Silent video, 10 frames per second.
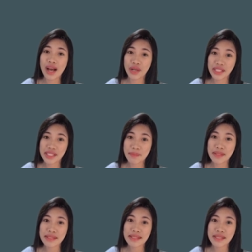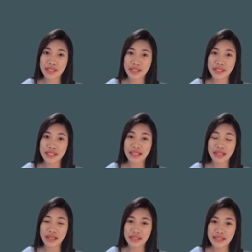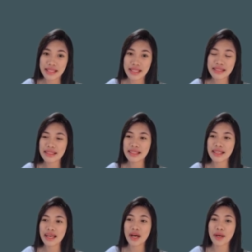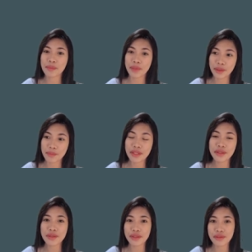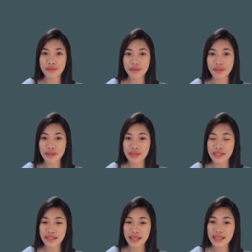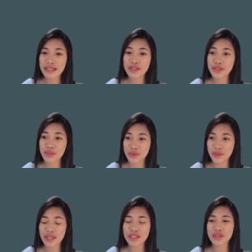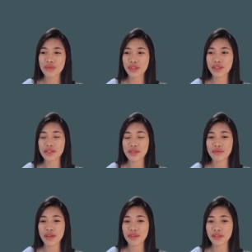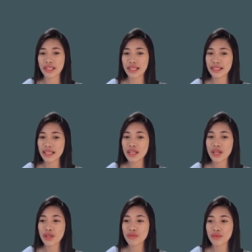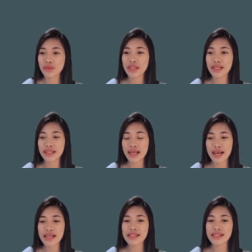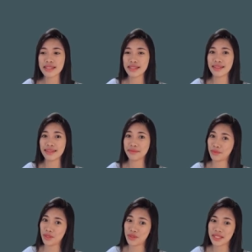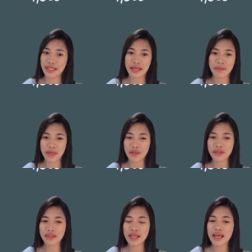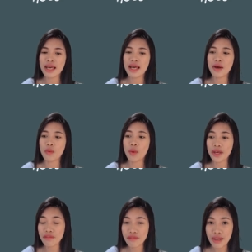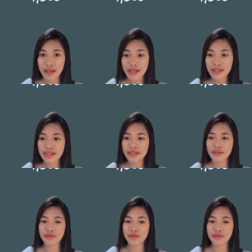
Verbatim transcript: our expenses are still constant. Apartment, thirty-five thousand yen. School lunch, four thousand five hundred ninety. Food and gas, you see the amount. Wi-Fi,